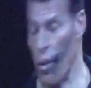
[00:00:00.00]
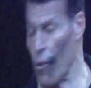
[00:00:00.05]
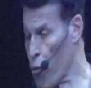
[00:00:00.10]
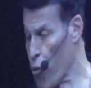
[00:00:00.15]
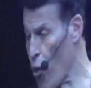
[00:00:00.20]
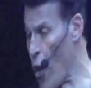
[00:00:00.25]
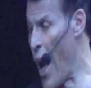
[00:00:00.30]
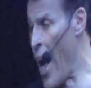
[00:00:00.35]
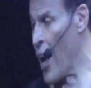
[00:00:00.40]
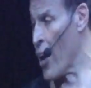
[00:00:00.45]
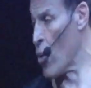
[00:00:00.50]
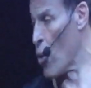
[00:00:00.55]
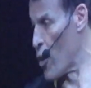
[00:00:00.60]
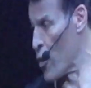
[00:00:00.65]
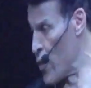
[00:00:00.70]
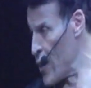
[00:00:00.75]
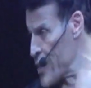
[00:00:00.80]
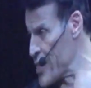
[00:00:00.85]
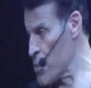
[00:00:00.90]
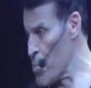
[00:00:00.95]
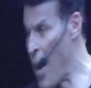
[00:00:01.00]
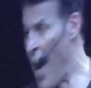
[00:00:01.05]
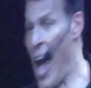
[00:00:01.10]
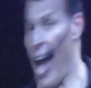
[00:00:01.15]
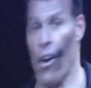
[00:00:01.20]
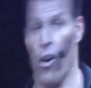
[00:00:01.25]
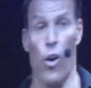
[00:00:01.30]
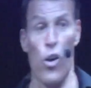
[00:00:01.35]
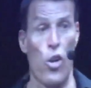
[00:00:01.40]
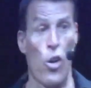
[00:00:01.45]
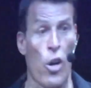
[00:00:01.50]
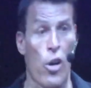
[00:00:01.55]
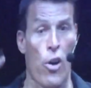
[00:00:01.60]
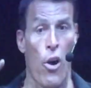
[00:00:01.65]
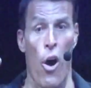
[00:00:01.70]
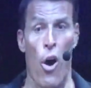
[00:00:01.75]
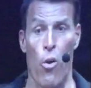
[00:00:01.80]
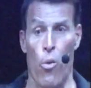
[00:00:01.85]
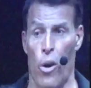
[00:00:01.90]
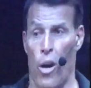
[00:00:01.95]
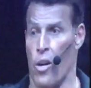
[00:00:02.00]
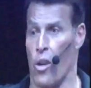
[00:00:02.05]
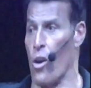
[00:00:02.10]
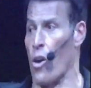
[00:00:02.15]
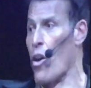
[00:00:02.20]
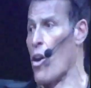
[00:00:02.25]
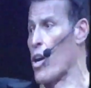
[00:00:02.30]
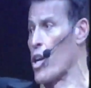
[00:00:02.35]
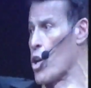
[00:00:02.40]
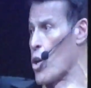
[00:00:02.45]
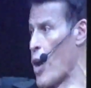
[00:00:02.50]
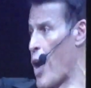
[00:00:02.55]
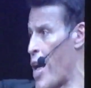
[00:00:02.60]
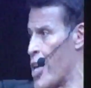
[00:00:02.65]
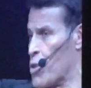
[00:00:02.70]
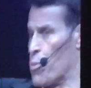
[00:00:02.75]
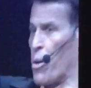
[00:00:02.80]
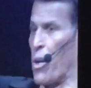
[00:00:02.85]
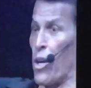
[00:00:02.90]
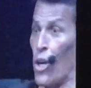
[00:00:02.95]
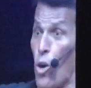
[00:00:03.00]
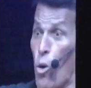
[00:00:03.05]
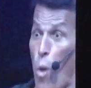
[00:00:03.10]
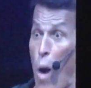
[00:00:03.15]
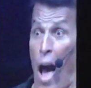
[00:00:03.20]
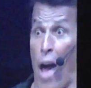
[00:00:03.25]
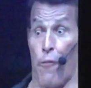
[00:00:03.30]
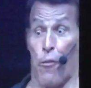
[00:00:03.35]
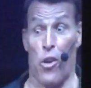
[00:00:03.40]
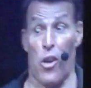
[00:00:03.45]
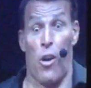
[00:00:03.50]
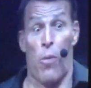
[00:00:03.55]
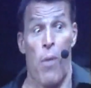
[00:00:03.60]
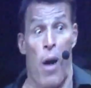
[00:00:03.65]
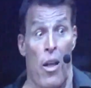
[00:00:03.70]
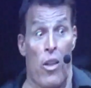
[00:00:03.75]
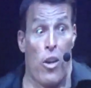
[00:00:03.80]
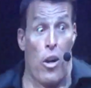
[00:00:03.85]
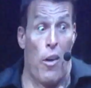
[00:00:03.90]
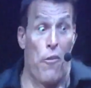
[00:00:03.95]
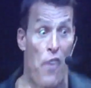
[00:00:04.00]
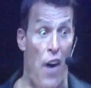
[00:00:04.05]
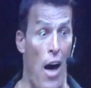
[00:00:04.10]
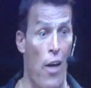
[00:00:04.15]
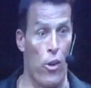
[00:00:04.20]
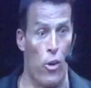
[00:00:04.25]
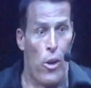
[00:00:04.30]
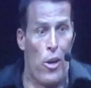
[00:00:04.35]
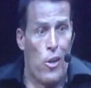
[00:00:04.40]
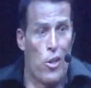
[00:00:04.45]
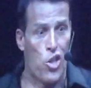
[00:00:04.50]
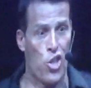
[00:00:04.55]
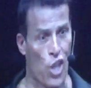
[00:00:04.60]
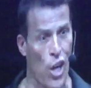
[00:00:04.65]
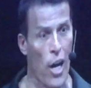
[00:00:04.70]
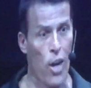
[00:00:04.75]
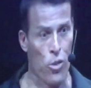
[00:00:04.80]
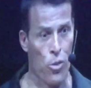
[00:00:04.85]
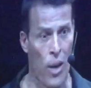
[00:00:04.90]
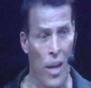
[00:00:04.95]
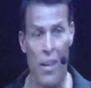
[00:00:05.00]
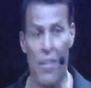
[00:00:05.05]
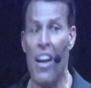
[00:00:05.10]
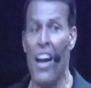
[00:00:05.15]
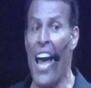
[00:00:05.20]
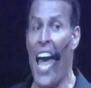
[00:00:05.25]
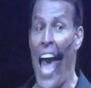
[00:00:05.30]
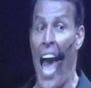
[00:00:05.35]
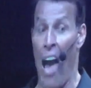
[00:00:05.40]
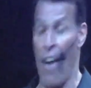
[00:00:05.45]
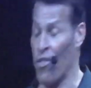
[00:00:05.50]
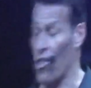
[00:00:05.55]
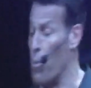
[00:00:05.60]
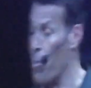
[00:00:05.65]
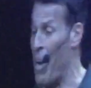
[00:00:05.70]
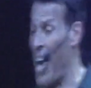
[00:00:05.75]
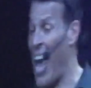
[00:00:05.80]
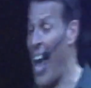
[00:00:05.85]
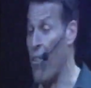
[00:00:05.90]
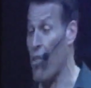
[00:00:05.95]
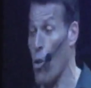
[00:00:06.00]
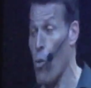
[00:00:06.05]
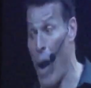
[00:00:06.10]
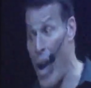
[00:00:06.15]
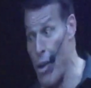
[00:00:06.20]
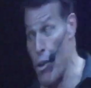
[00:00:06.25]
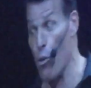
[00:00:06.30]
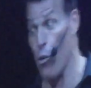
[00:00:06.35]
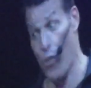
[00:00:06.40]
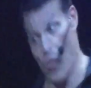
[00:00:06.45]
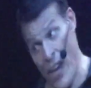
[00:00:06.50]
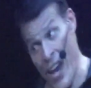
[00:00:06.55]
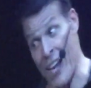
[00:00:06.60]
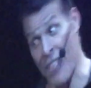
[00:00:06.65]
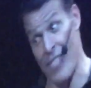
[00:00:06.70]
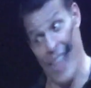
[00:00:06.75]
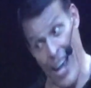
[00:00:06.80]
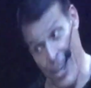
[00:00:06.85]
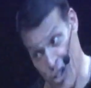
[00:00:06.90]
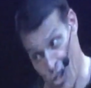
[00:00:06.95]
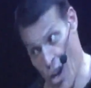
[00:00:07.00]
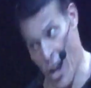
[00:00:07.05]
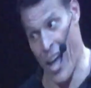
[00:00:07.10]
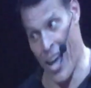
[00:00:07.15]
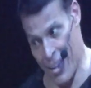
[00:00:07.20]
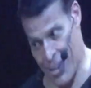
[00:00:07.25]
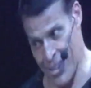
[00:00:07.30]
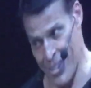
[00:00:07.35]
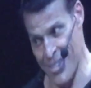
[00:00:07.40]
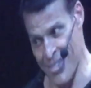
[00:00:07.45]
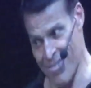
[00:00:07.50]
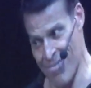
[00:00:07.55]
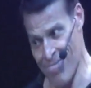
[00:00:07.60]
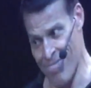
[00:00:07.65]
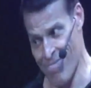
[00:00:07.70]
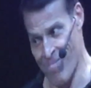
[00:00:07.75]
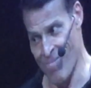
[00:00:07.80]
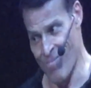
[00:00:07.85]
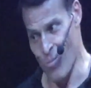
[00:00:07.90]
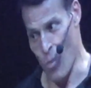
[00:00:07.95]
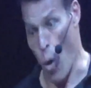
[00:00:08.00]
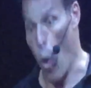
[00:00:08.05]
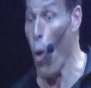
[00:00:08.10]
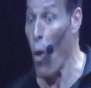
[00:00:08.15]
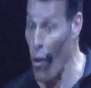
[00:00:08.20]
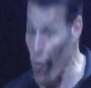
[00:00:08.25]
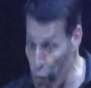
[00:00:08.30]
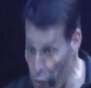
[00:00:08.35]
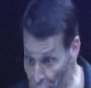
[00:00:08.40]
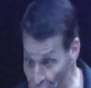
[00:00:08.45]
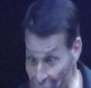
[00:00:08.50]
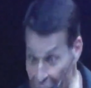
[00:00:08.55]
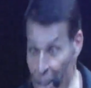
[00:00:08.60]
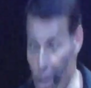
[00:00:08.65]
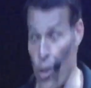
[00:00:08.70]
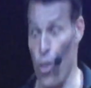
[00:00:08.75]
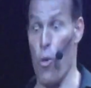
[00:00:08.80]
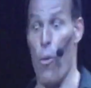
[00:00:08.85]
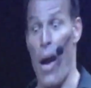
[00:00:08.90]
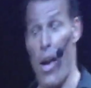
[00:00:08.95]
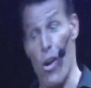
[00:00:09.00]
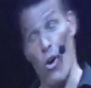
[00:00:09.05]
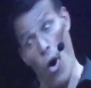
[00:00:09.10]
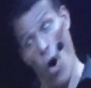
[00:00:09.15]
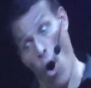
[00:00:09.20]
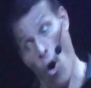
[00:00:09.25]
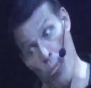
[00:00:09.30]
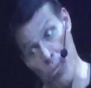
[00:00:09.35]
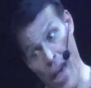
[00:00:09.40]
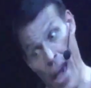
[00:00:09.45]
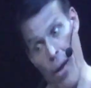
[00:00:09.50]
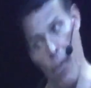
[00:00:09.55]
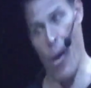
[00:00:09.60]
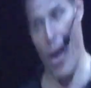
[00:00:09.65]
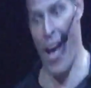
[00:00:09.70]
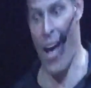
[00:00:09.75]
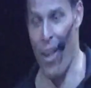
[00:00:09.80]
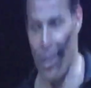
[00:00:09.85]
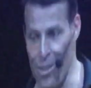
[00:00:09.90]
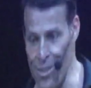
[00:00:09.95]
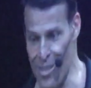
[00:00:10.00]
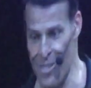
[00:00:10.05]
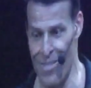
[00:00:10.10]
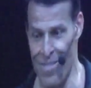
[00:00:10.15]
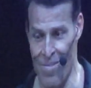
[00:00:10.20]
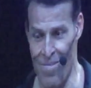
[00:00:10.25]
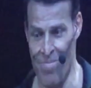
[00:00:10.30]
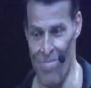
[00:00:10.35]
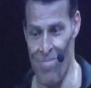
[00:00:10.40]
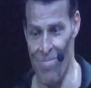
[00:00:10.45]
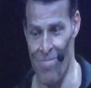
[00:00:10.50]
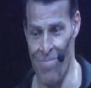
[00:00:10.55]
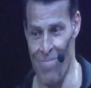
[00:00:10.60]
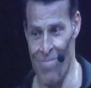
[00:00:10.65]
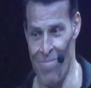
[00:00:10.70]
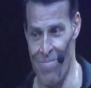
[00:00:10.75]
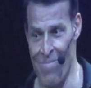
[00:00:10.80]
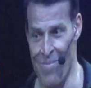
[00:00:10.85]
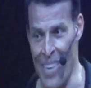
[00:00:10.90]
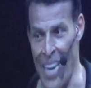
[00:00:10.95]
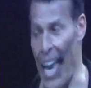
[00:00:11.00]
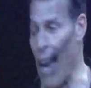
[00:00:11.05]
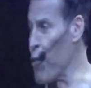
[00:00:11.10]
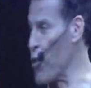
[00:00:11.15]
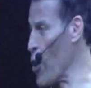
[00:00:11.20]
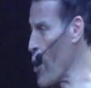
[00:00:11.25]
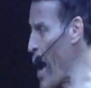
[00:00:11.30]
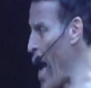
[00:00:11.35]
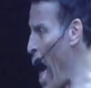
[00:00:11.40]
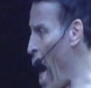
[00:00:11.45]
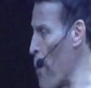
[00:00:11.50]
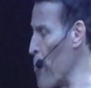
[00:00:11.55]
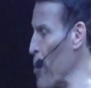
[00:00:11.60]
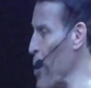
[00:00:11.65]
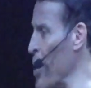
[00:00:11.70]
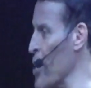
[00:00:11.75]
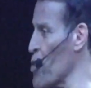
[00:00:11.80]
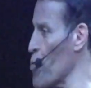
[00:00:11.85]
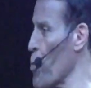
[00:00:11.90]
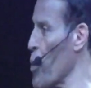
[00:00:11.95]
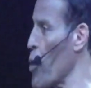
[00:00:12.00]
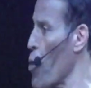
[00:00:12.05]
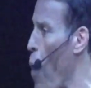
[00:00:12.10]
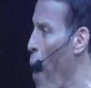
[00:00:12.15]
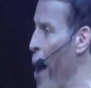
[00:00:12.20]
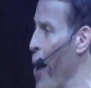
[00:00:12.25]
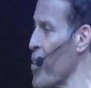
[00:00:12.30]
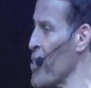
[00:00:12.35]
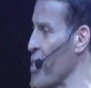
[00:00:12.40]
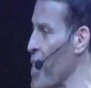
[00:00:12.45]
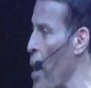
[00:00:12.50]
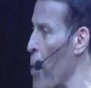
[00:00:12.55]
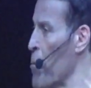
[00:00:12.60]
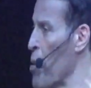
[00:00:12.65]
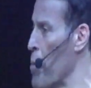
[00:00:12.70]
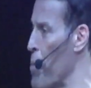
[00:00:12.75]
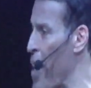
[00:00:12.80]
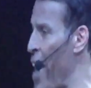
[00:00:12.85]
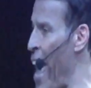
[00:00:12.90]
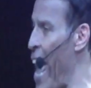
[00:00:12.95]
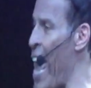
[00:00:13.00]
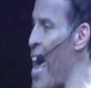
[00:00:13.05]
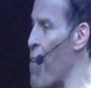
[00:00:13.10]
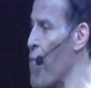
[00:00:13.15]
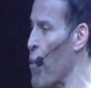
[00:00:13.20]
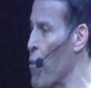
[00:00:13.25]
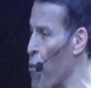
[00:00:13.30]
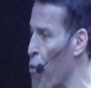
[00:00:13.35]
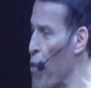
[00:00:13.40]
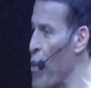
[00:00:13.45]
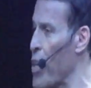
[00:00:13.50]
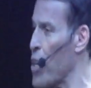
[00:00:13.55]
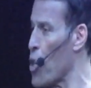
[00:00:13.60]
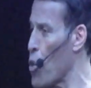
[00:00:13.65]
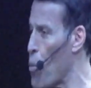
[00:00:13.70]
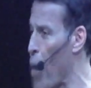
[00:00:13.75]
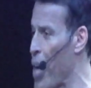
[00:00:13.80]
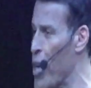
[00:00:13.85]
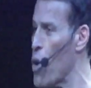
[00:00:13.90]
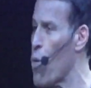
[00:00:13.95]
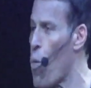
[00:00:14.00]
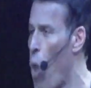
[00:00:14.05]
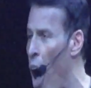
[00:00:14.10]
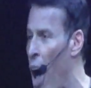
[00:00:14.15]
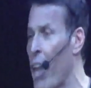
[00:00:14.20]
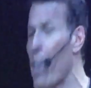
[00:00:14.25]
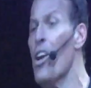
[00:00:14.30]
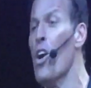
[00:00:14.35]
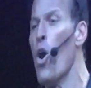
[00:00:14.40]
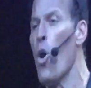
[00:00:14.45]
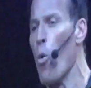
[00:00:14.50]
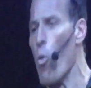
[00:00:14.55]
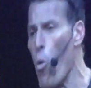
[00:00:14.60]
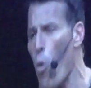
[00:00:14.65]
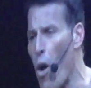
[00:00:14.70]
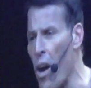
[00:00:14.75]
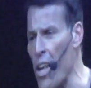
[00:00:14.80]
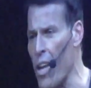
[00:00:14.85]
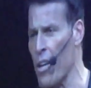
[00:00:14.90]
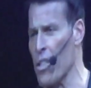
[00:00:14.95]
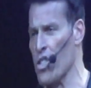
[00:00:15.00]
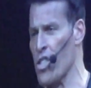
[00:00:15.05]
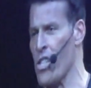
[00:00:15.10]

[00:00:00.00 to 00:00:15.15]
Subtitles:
your friend, or this man, or your coworker, or your husband, or your wife, or your mother, your father, or your children have to behave the way you think they should, or feel the way you hope they will, If your happiness requires them to behave and feel the way you want, what are your